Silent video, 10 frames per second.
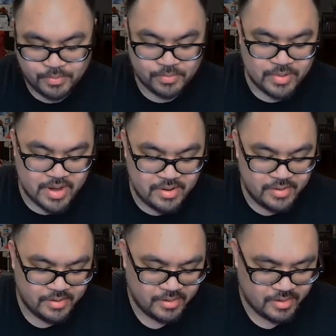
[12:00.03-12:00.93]
rare
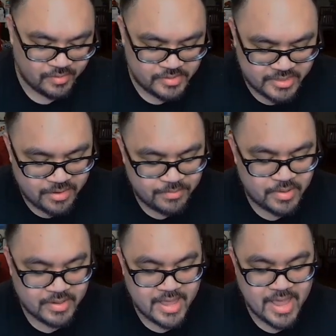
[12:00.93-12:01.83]
of
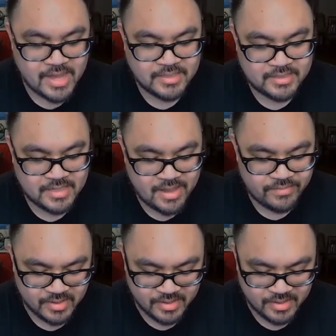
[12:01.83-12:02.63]
Shoutmon X7.